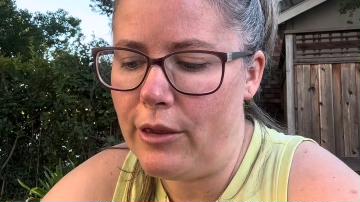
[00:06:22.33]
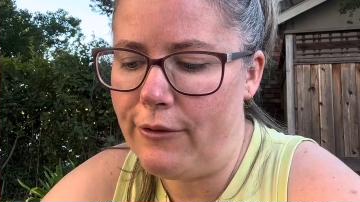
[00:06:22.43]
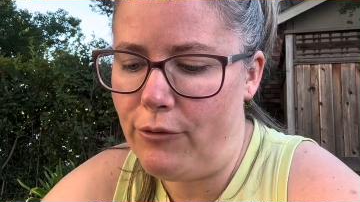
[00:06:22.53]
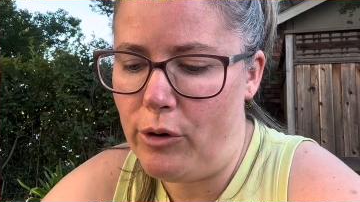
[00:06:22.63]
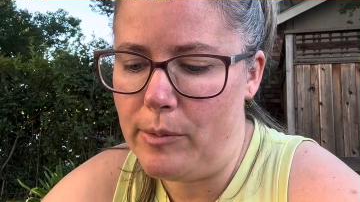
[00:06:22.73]
the
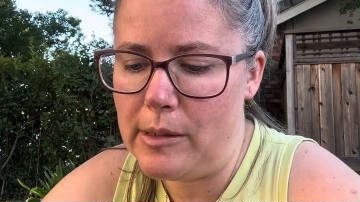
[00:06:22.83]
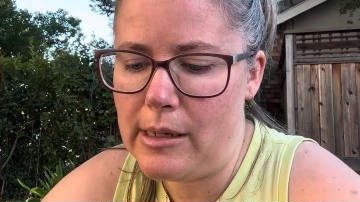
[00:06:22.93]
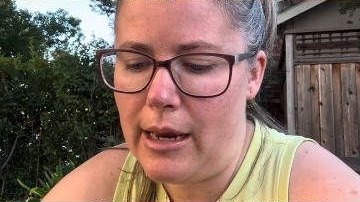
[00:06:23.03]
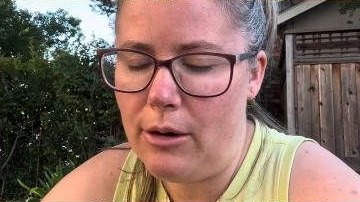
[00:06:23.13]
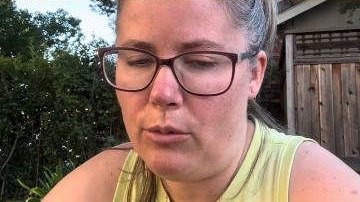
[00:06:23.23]
forum
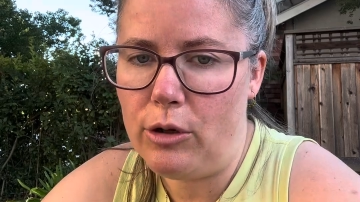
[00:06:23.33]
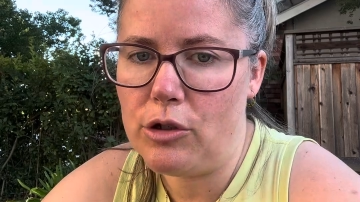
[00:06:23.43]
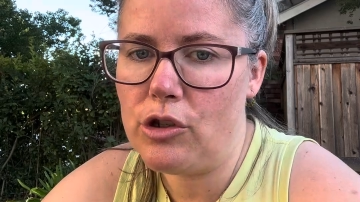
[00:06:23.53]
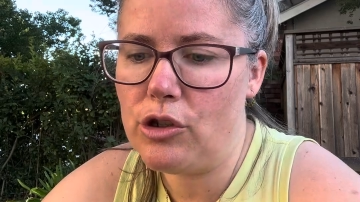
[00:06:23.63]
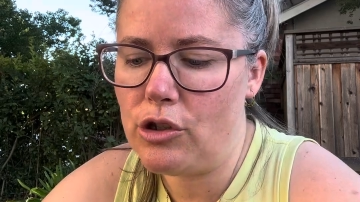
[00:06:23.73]
state were
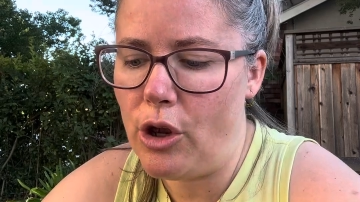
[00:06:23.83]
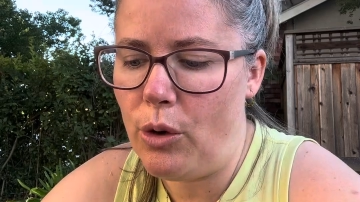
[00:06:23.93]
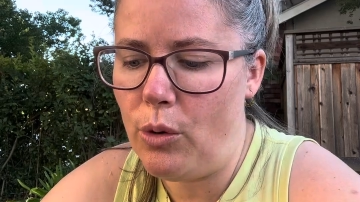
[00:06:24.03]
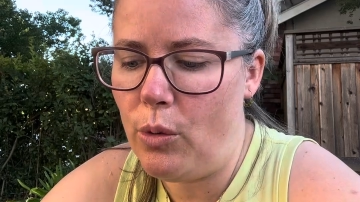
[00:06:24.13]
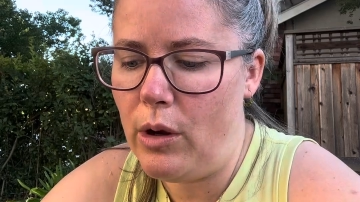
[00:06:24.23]

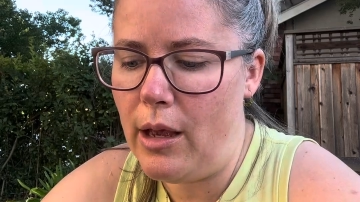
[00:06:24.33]
so